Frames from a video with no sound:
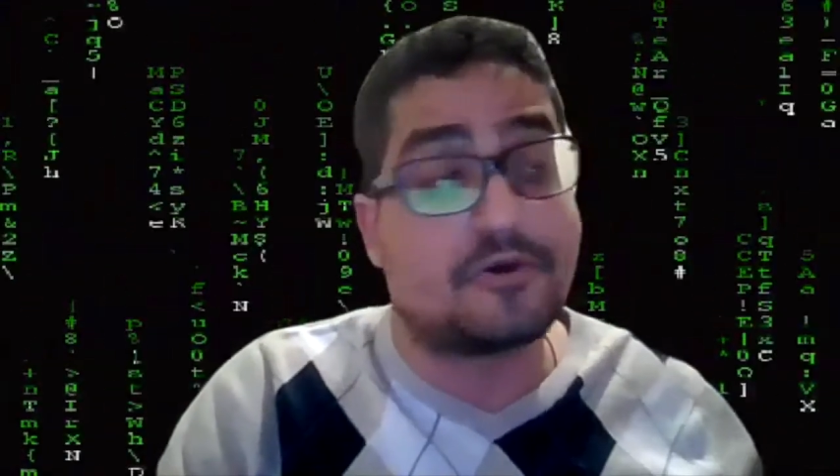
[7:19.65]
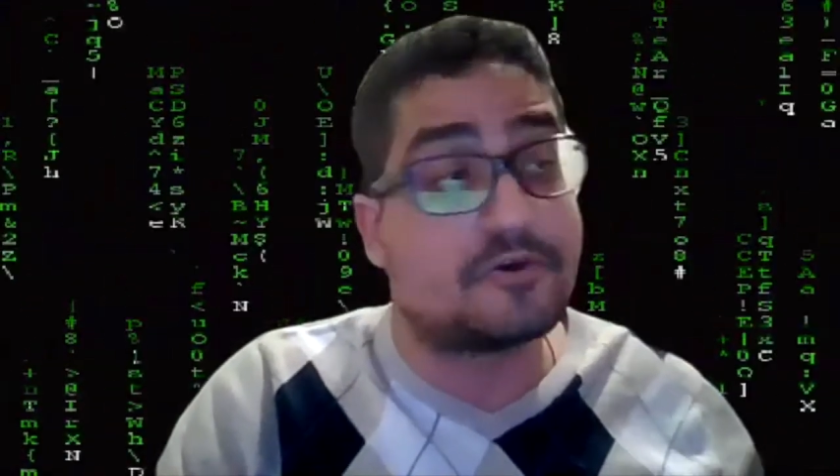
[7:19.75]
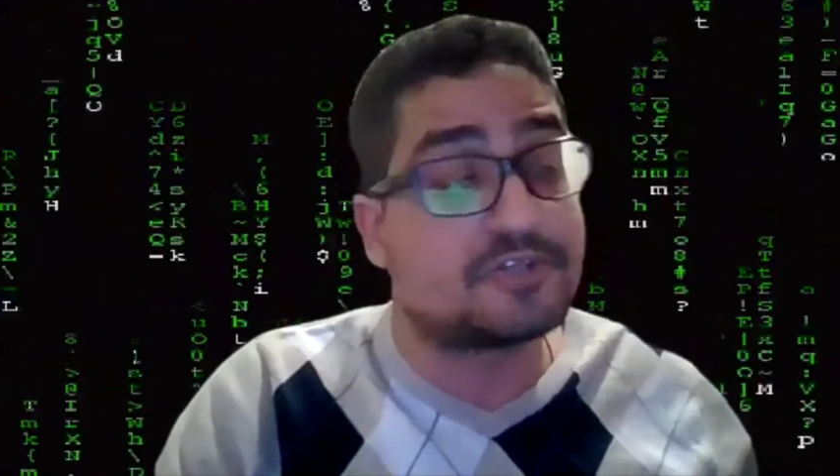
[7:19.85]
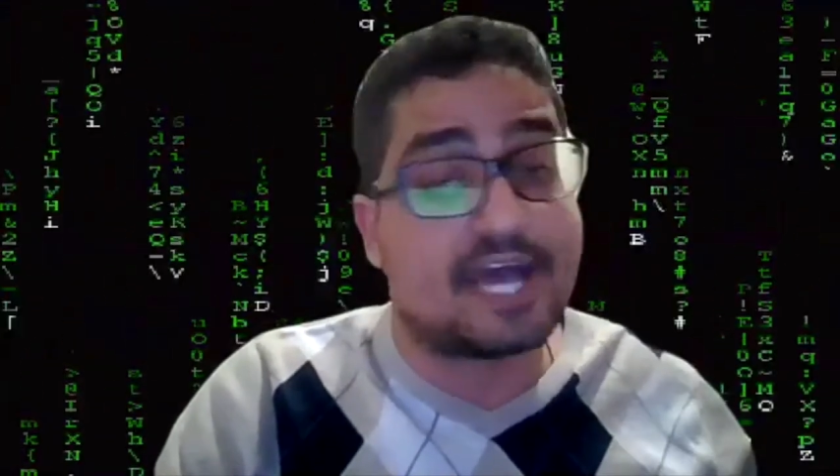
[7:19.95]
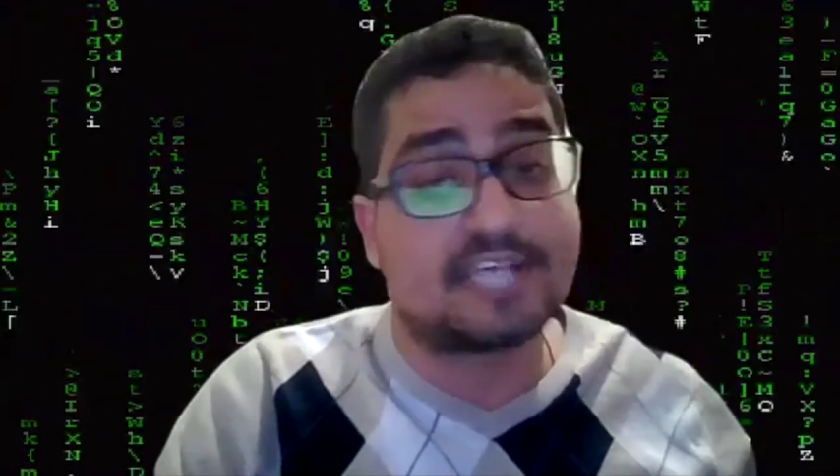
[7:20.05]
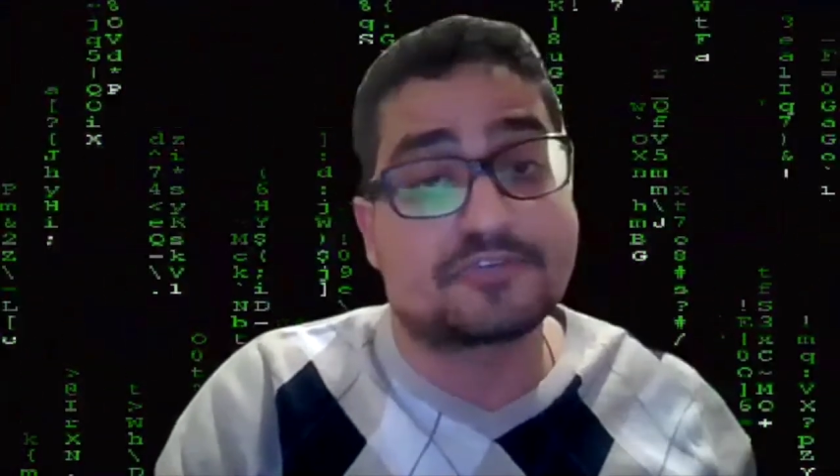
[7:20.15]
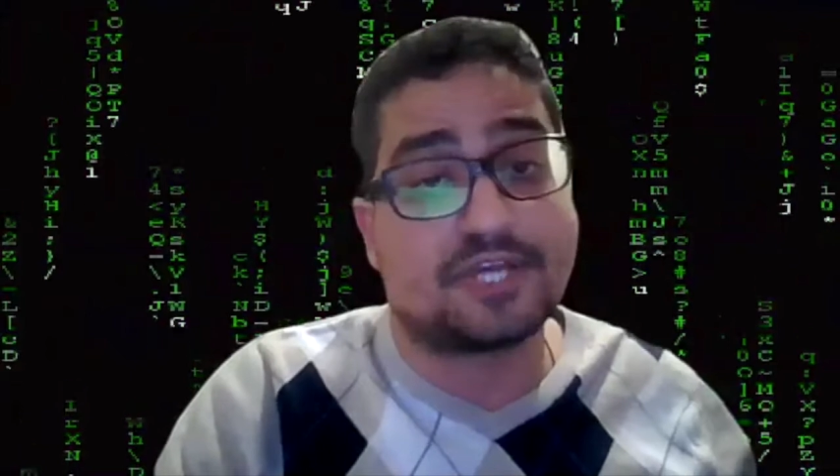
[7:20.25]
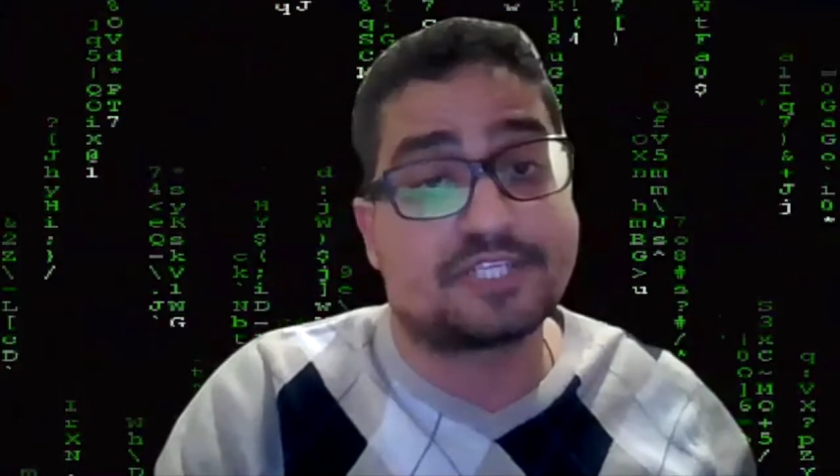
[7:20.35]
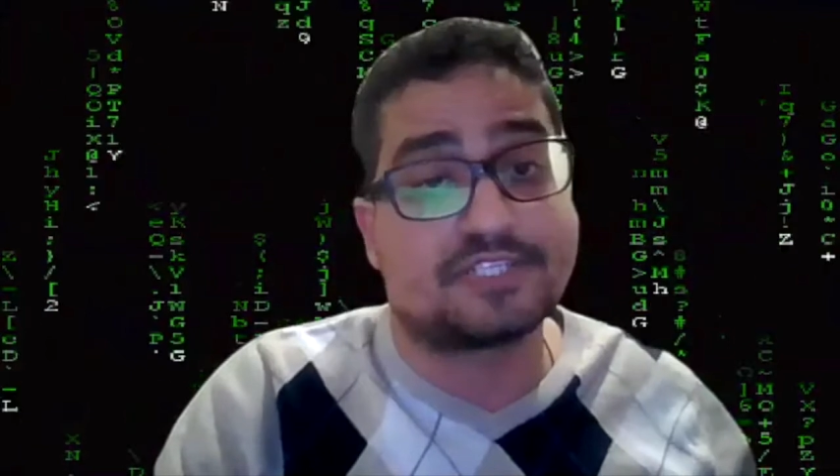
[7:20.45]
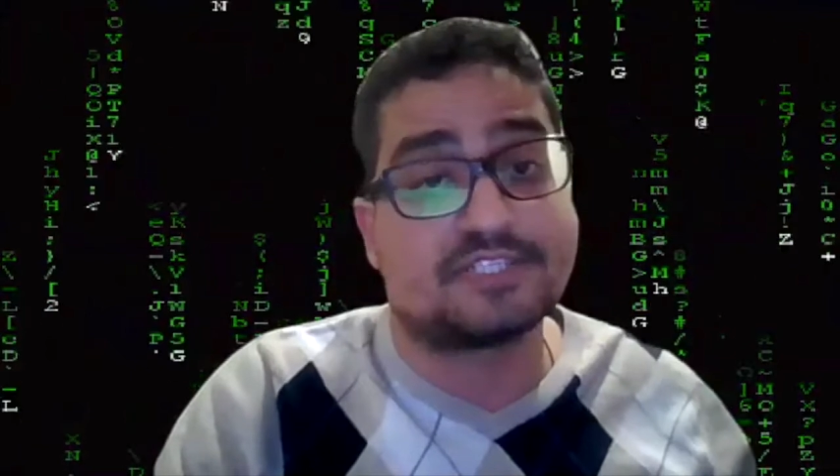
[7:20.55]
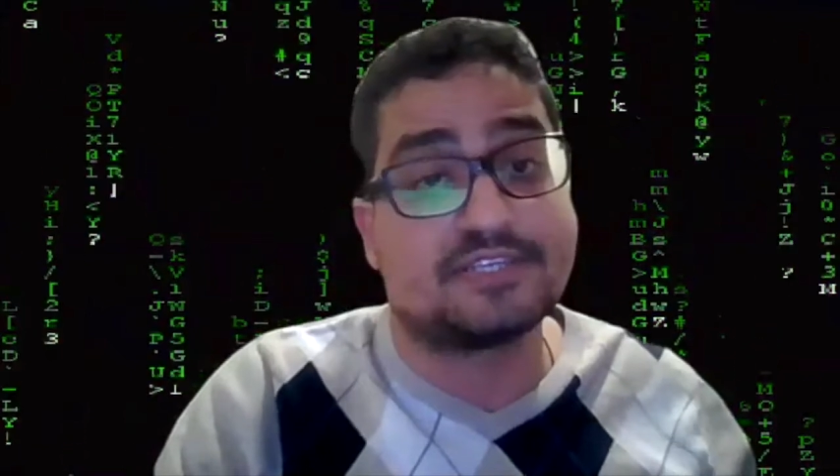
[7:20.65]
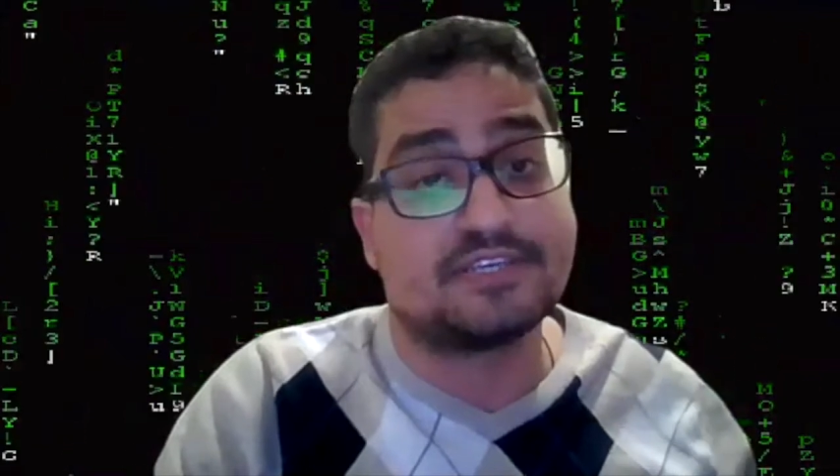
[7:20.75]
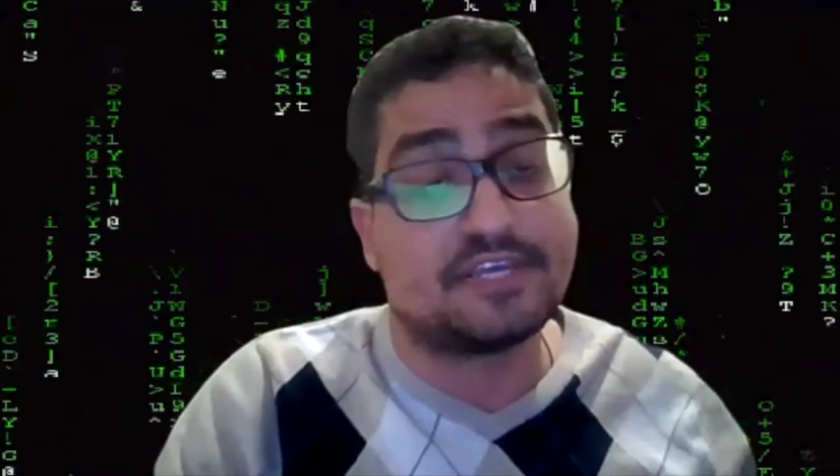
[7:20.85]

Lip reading: or to ask questions.